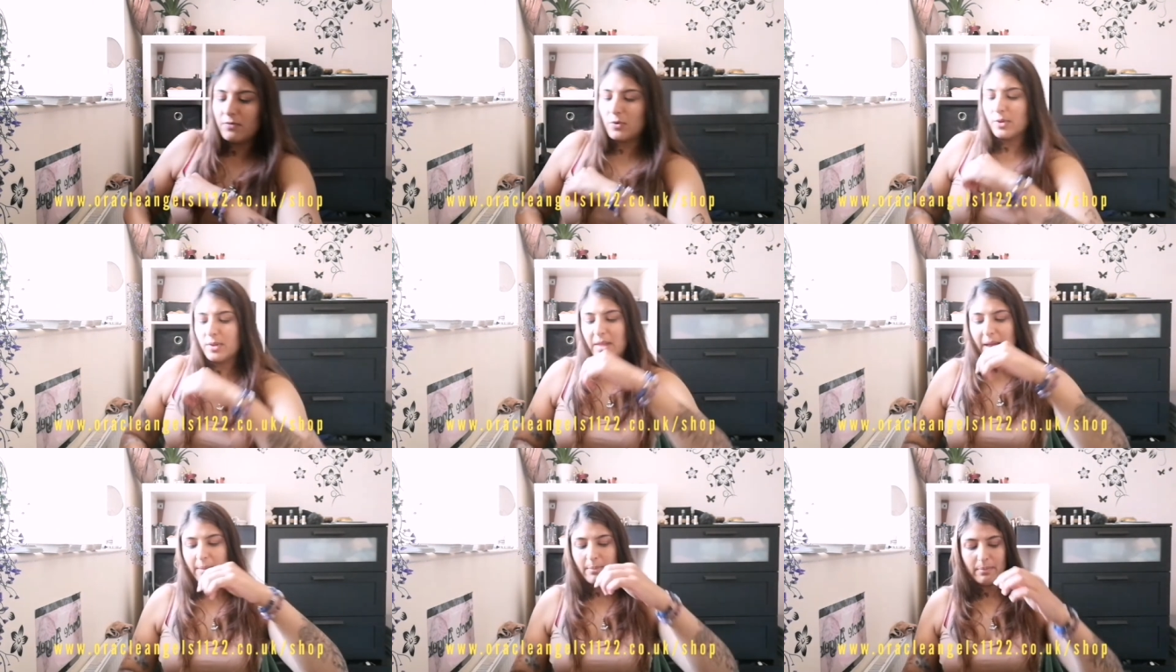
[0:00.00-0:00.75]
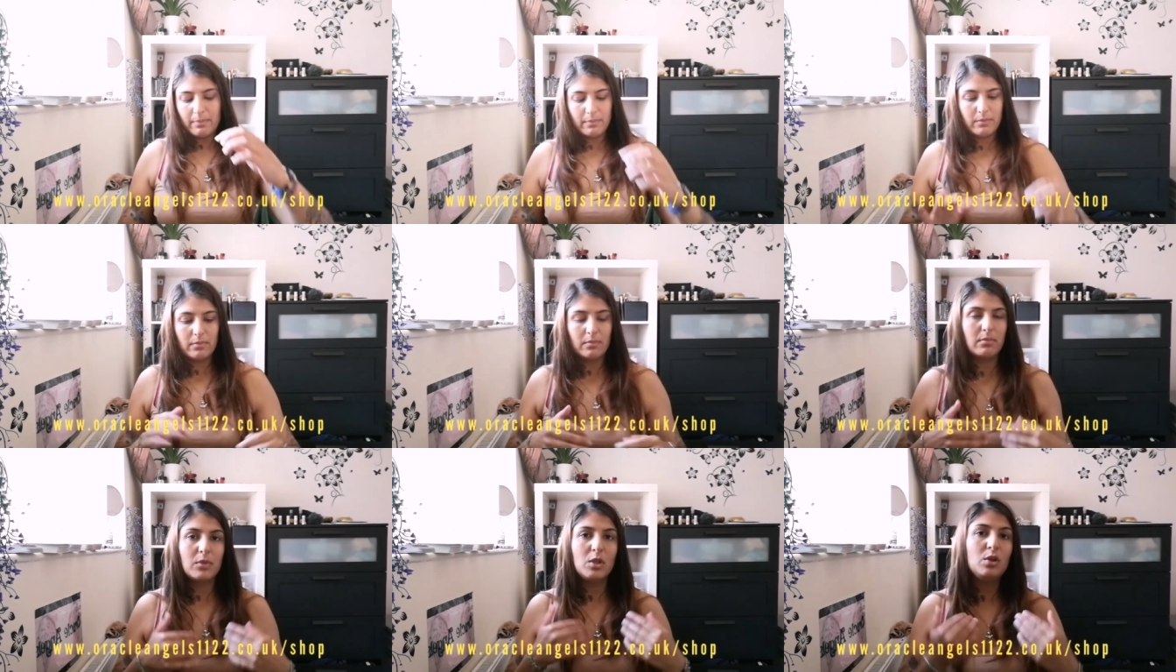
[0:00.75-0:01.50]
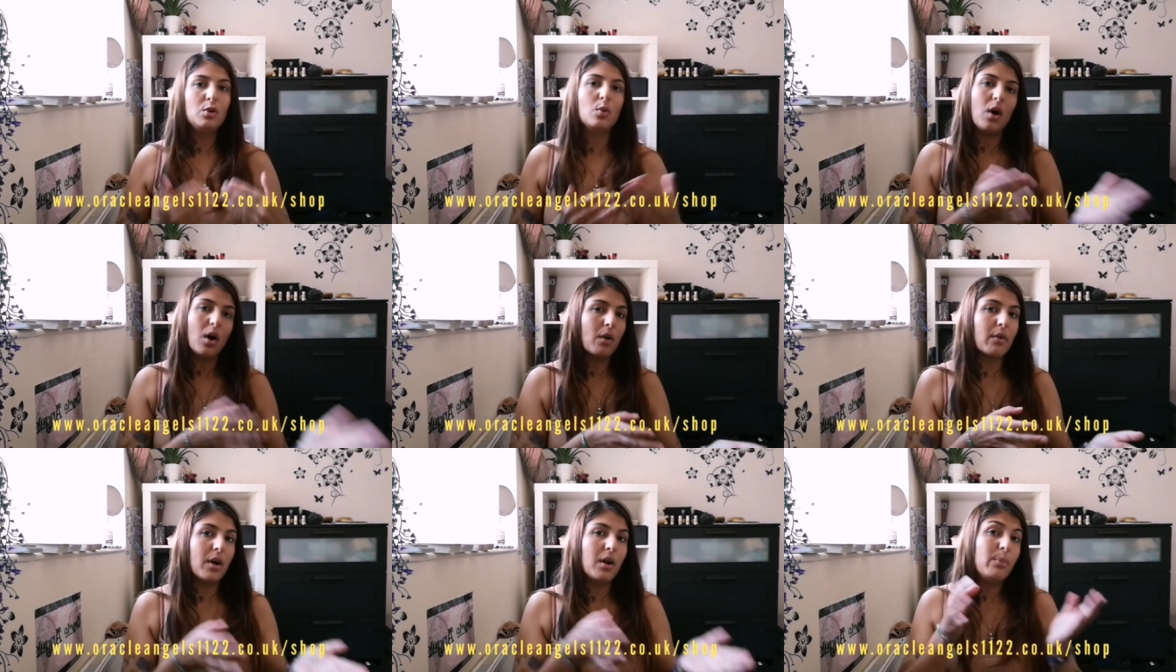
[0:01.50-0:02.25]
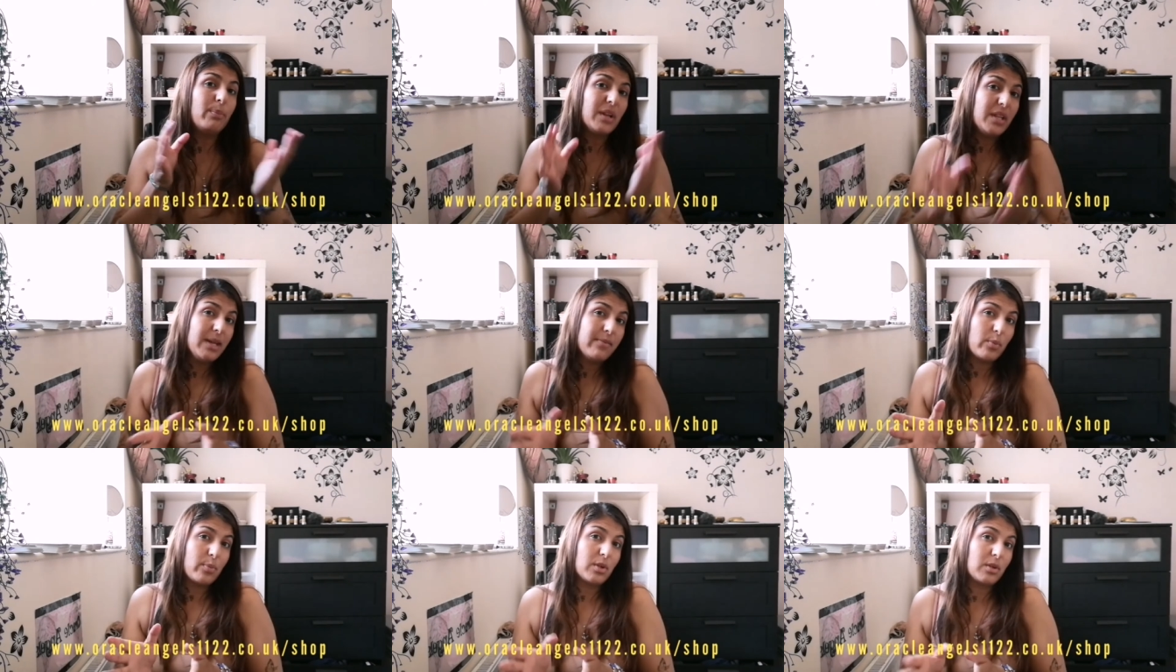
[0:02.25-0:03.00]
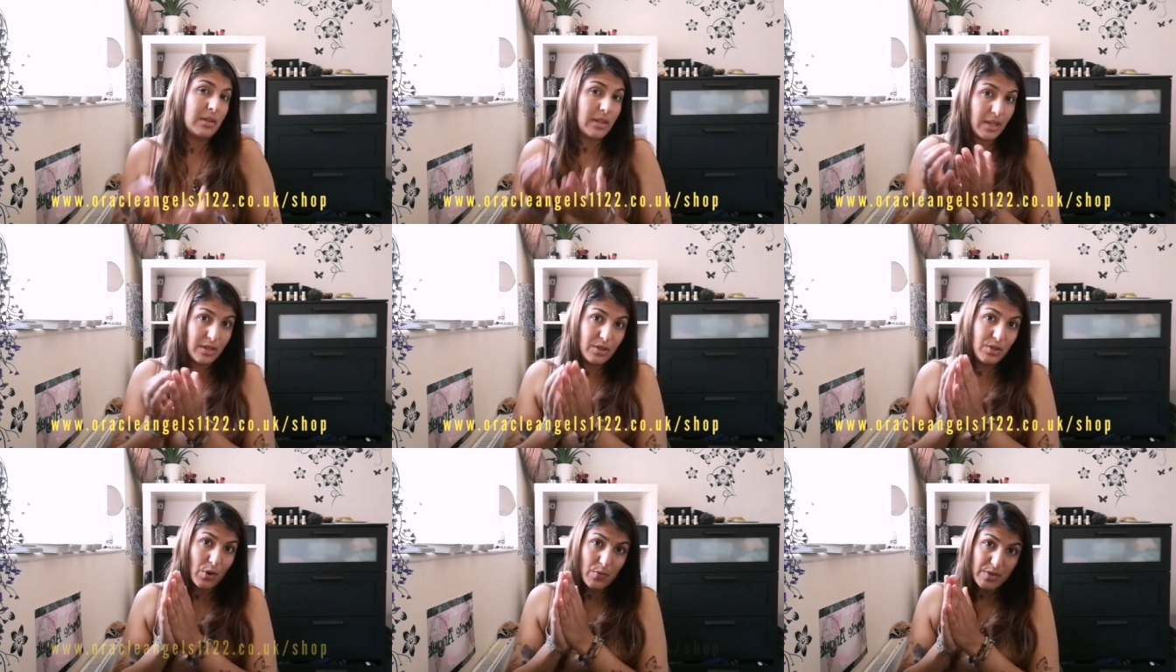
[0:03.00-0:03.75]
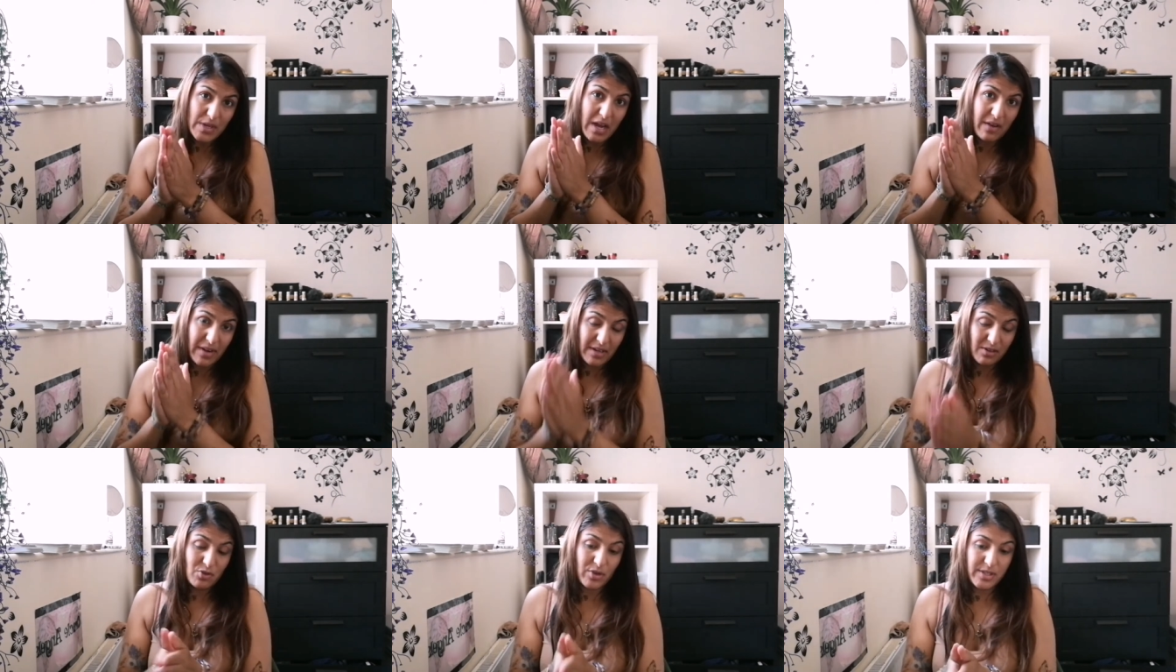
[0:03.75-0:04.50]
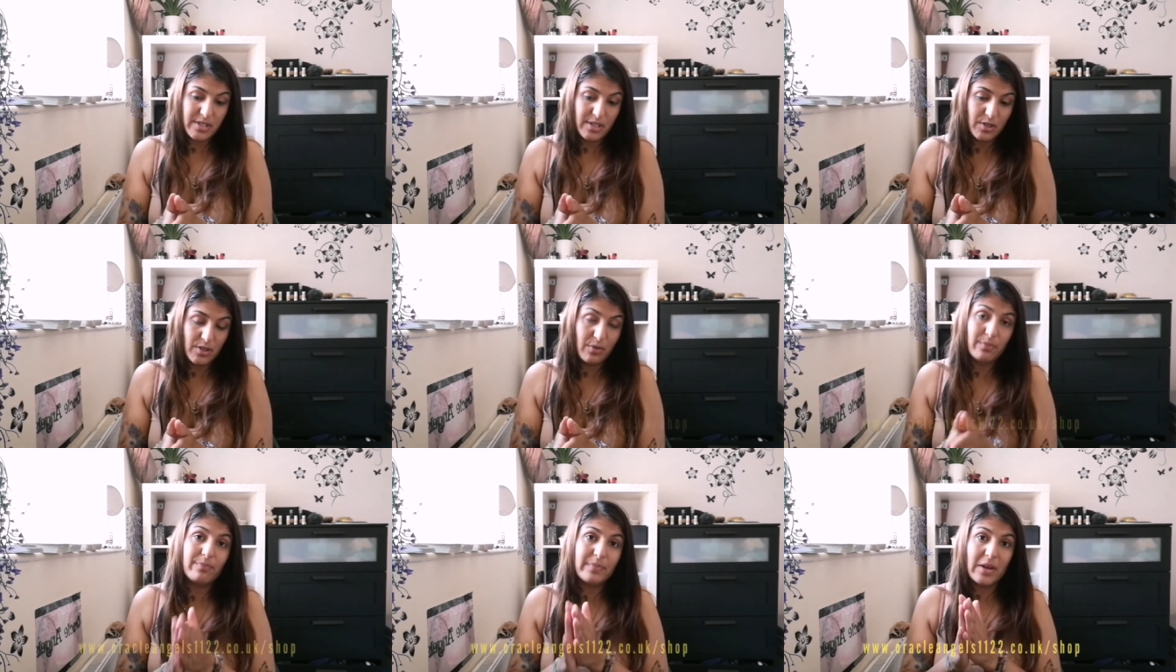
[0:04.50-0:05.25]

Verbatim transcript: for them, you are unbelievable. They don't have any trust in you.